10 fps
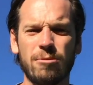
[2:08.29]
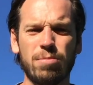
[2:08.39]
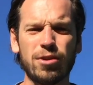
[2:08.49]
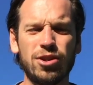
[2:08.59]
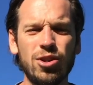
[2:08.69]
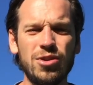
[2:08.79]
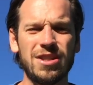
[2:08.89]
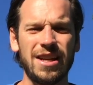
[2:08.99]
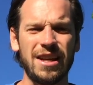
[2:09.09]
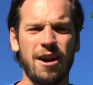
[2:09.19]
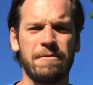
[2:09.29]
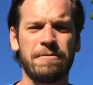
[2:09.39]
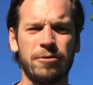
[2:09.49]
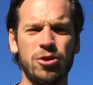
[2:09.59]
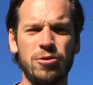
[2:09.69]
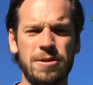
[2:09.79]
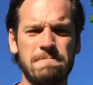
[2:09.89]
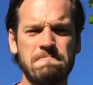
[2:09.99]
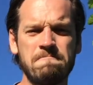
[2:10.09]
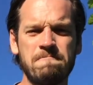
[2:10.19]
are producing a fruit.
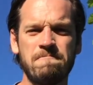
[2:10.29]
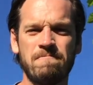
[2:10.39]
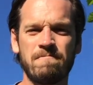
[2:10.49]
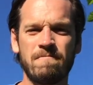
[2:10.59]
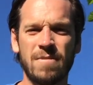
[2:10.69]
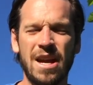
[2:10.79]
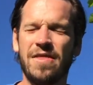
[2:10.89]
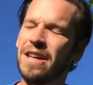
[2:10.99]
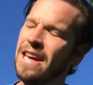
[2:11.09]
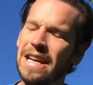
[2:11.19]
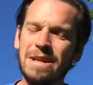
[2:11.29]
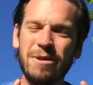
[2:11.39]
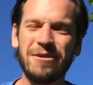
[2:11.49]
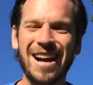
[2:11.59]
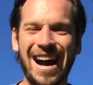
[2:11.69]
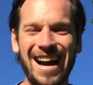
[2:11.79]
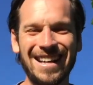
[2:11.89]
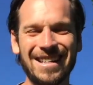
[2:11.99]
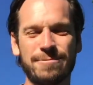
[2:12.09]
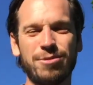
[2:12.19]
The kingdom of
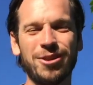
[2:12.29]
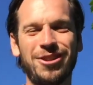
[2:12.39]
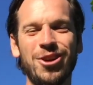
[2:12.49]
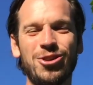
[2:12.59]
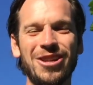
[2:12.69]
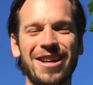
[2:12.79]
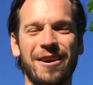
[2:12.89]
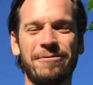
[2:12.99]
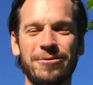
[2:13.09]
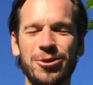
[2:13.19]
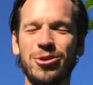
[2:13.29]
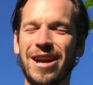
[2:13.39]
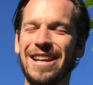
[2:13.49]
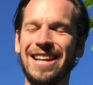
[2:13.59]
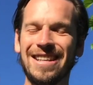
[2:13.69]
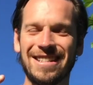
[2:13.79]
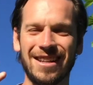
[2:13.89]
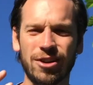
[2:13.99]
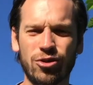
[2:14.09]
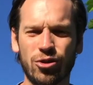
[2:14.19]
God is producing a fruit, and it is an
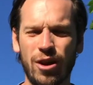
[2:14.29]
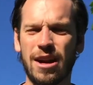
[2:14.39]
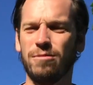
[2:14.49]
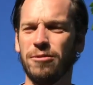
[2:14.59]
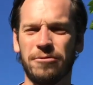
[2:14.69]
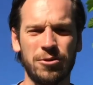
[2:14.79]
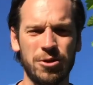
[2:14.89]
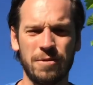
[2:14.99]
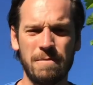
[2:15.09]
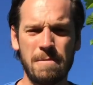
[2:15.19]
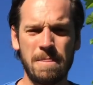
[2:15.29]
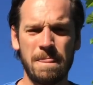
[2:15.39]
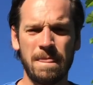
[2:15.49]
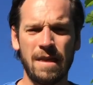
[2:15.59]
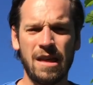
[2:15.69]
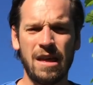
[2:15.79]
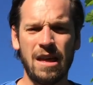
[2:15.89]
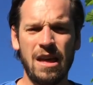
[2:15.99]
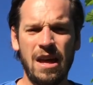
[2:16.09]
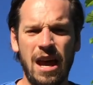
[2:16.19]
incredible fruit.
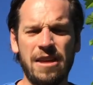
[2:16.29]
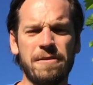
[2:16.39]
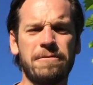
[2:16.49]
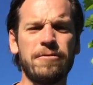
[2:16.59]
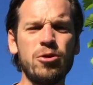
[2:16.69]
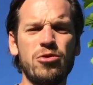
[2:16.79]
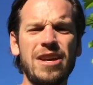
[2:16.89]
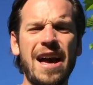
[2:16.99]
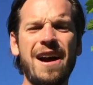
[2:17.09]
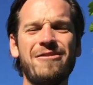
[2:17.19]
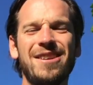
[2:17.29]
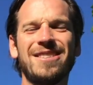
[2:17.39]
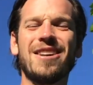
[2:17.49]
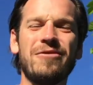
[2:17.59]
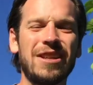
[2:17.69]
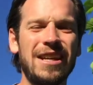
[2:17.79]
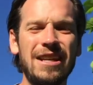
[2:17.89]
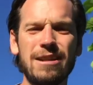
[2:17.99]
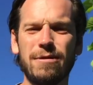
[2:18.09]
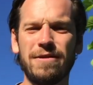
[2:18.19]
And the fruit, the evidence of the
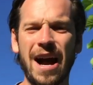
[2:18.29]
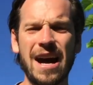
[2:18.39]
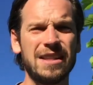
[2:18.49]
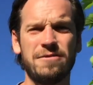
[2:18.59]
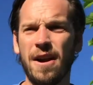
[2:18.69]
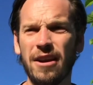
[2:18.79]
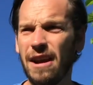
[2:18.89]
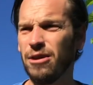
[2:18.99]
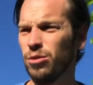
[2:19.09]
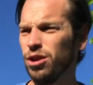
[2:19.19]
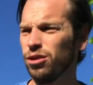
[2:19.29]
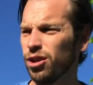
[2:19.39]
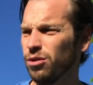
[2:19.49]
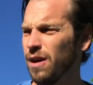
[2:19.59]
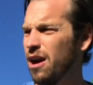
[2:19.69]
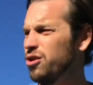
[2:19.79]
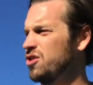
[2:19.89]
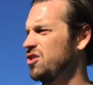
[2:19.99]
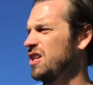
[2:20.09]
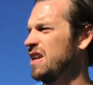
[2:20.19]
kingdom of God, it's very evident. When you look around, you
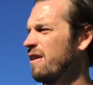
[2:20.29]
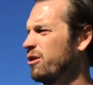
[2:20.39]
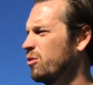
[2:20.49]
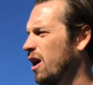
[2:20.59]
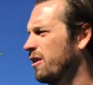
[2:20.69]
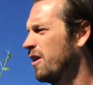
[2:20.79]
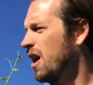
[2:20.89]
see it everywhere.